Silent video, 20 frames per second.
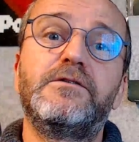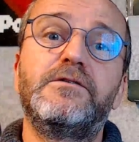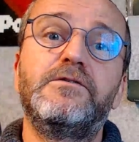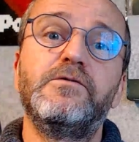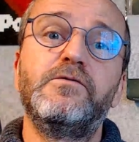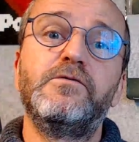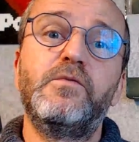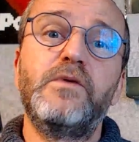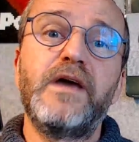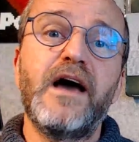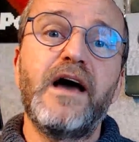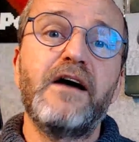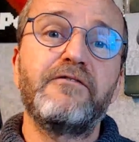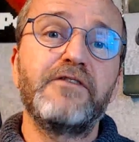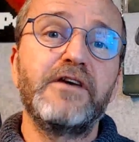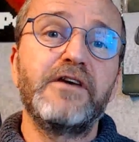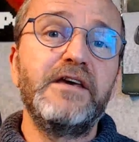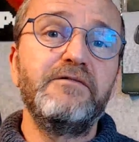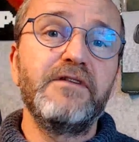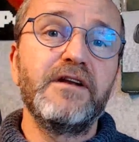do we
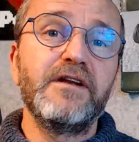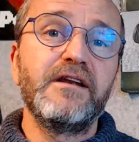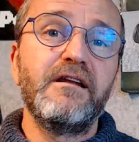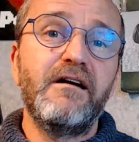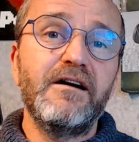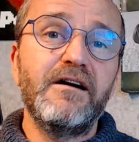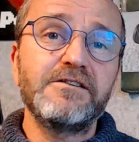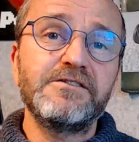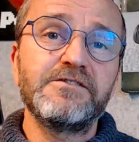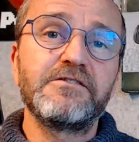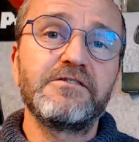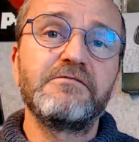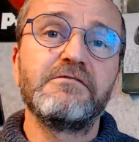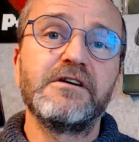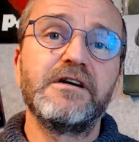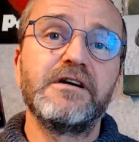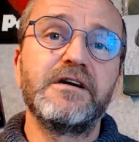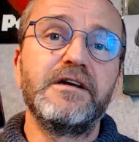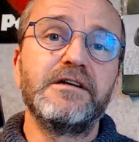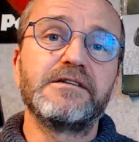have even larger
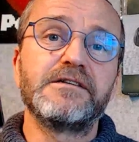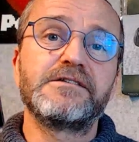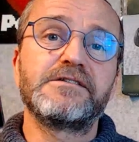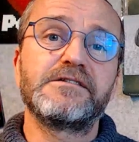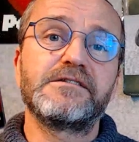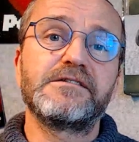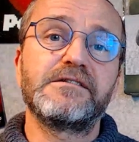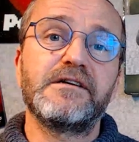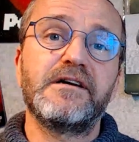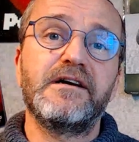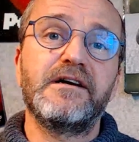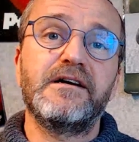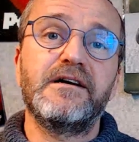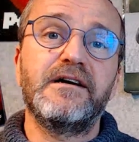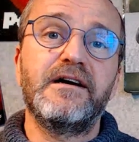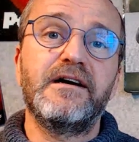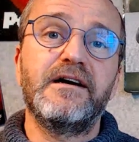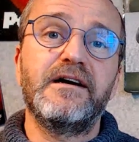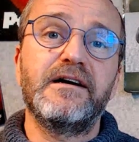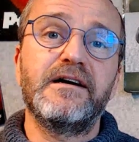grains?
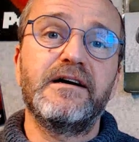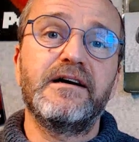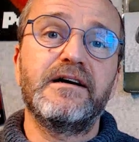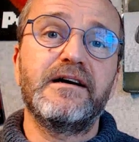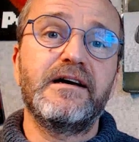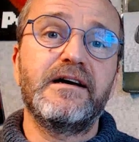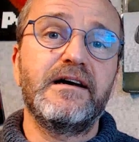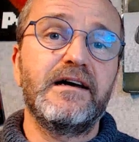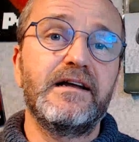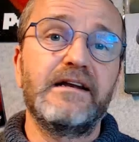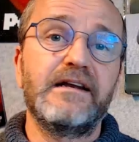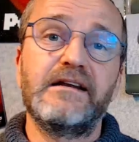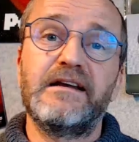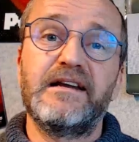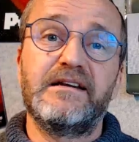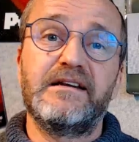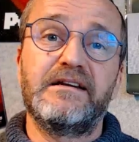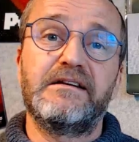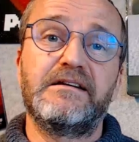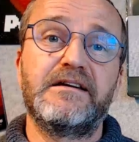
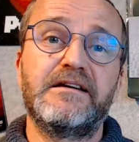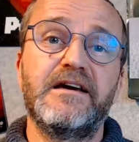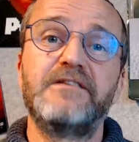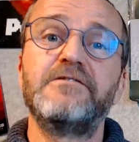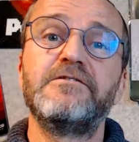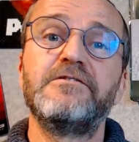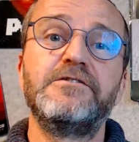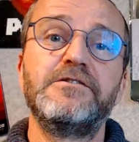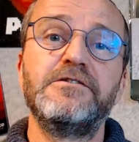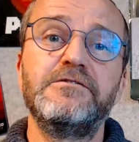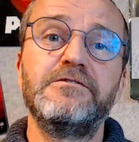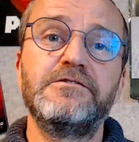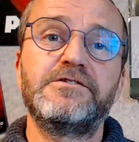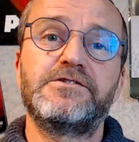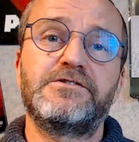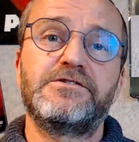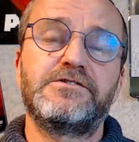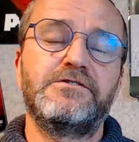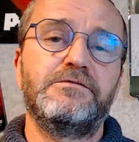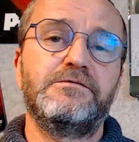And can you
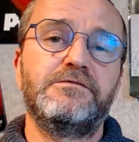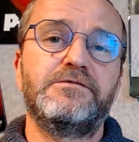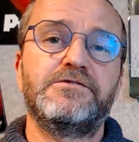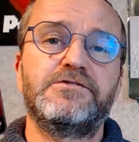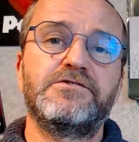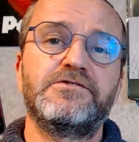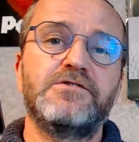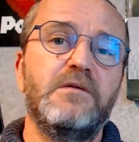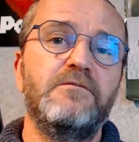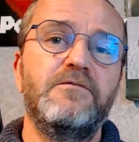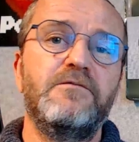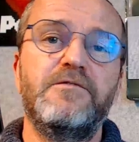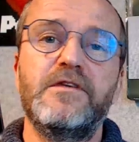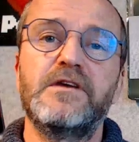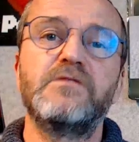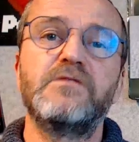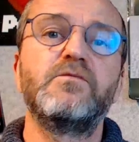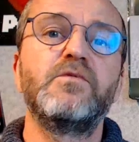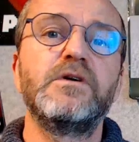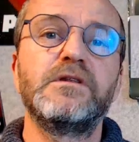use
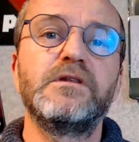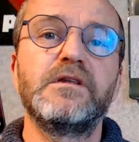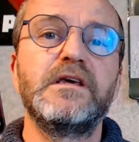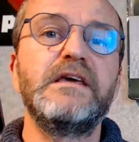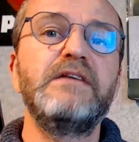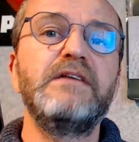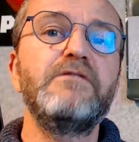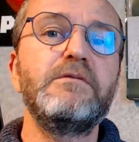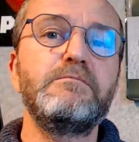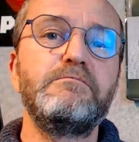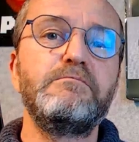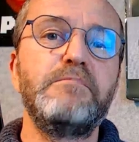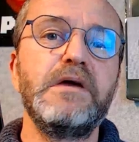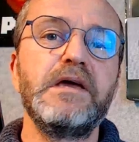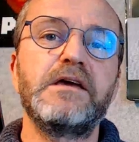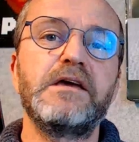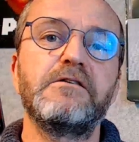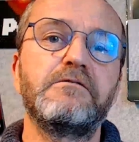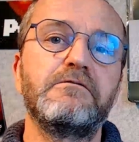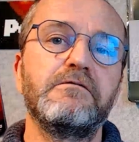something with even
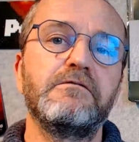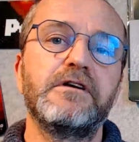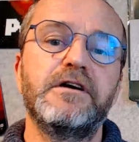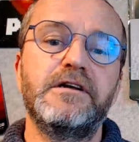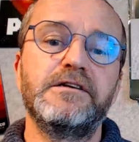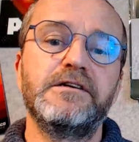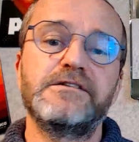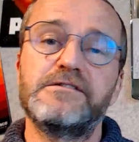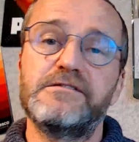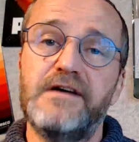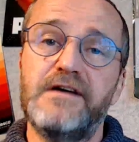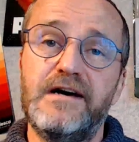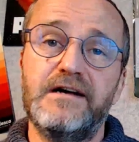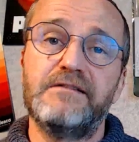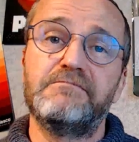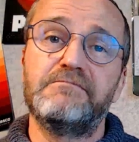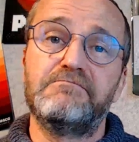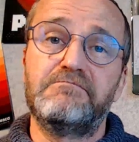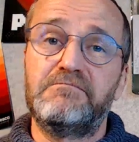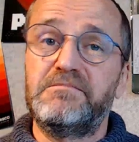bigger grains
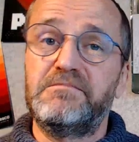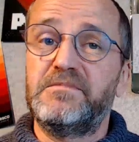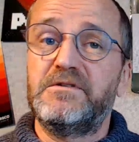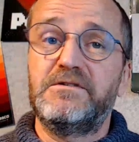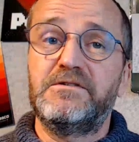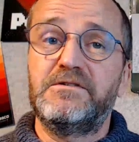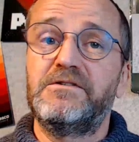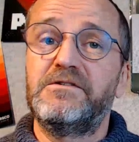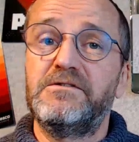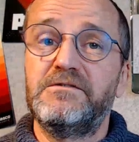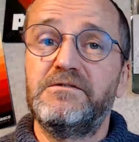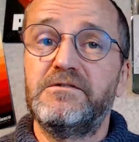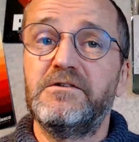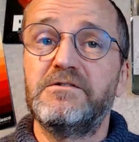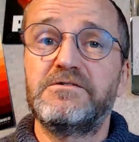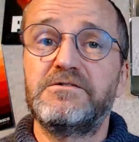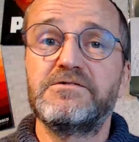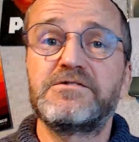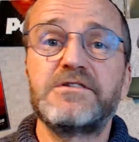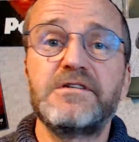than
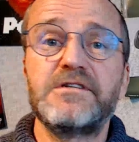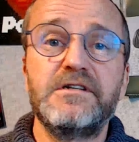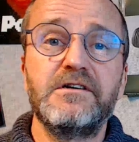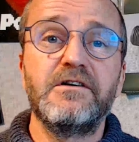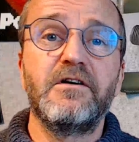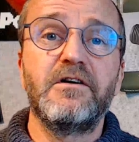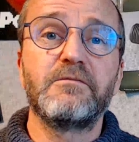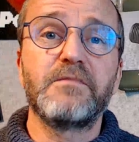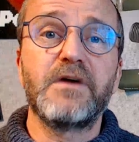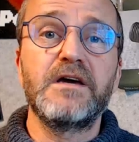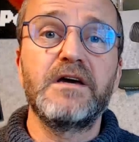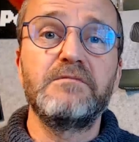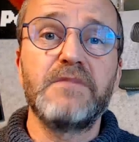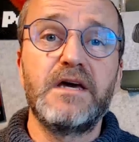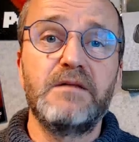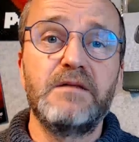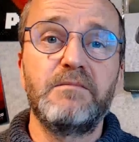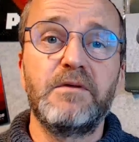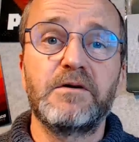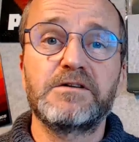those you see on my
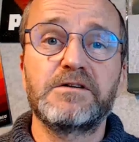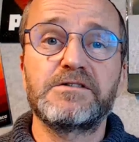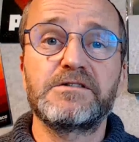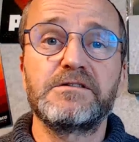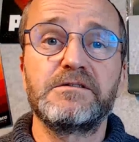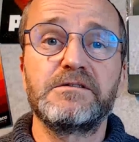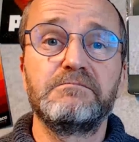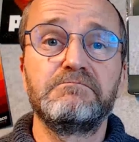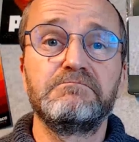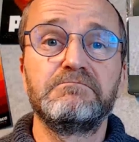mailbox?